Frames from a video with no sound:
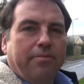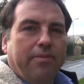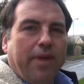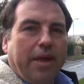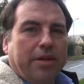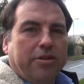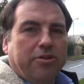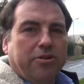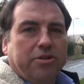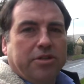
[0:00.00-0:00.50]

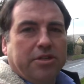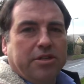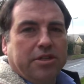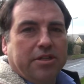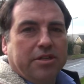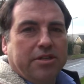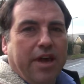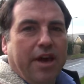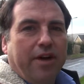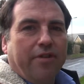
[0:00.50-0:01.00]
main entrance
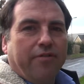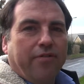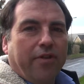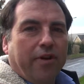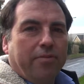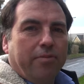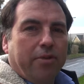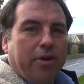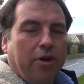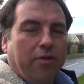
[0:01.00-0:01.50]
into the town
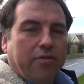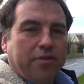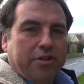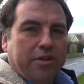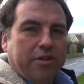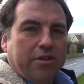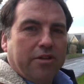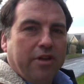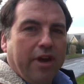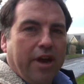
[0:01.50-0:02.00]
from the
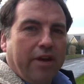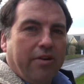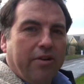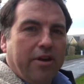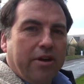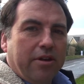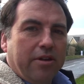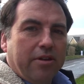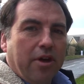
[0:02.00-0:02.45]
Overton area,